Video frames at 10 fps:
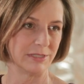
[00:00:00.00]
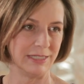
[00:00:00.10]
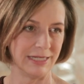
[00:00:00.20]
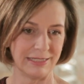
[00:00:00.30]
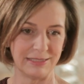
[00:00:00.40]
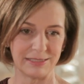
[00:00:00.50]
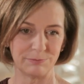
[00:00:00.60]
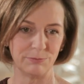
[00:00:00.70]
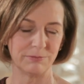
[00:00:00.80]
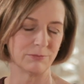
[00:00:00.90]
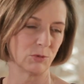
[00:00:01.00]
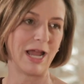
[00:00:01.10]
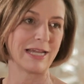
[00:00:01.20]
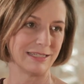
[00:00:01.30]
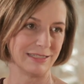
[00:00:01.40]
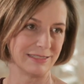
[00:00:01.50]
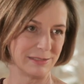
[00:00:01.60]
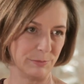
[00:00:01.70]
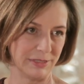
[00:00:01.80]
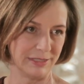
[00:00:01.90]
and he had this
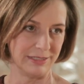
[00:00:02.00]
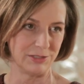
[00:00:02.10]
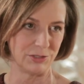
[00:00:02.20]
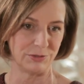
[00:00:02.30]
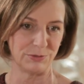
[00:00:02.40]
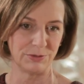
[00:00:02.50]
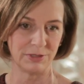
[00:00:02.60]
miraculous ability to